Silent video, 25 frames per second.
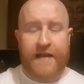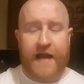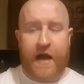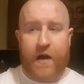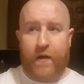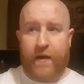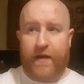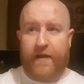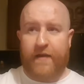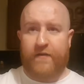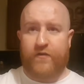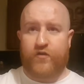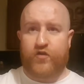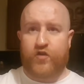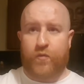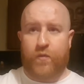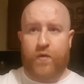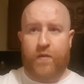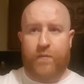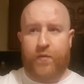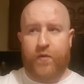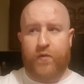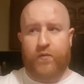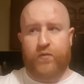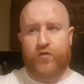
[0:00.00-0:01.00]
Now,
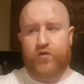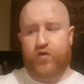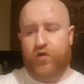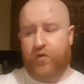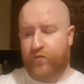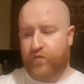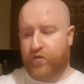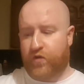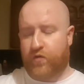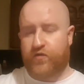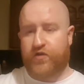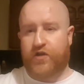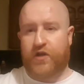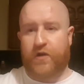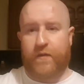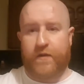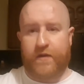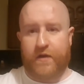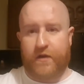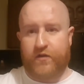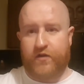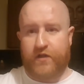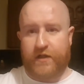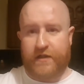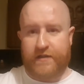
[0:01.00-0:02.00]
someone comes up to you
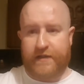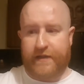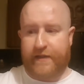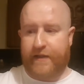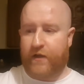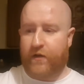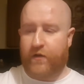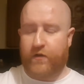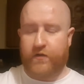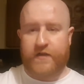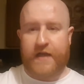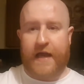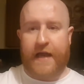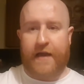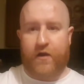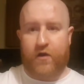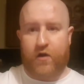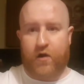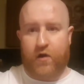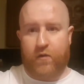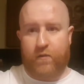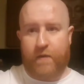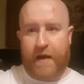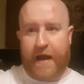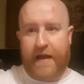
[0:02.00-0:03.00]
with a shitty little
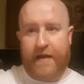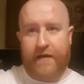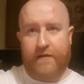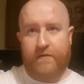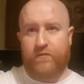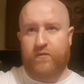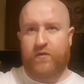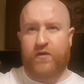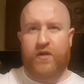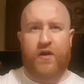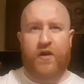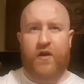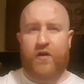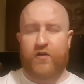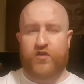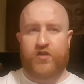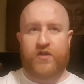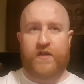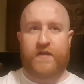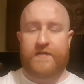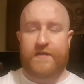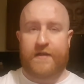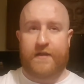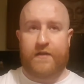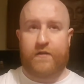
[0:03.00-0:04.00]
Zanko, right? Well, they're not
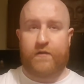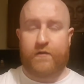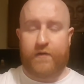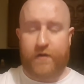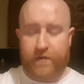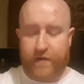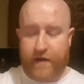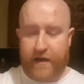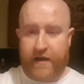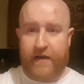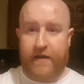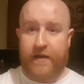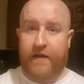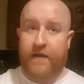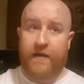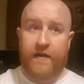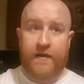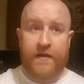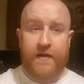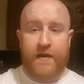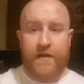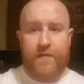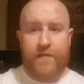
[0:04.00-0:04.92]
shitty, they're great.